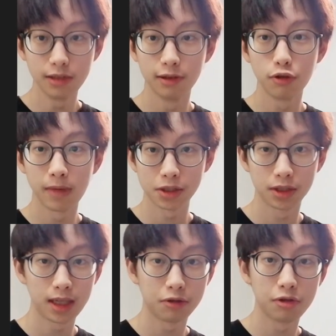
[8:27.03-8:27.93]
You need to make
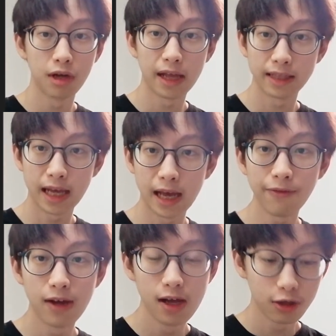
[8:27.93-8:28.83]
sure that they
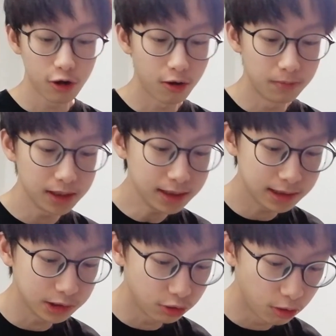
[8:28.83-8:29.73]
have common
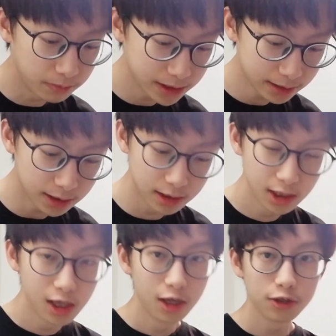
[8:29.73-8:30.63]
denominator.
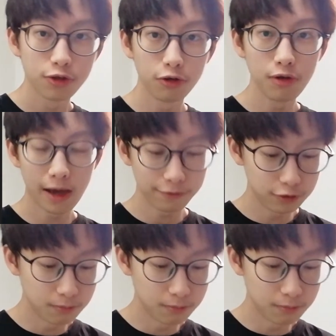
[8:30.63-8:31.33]
So you have to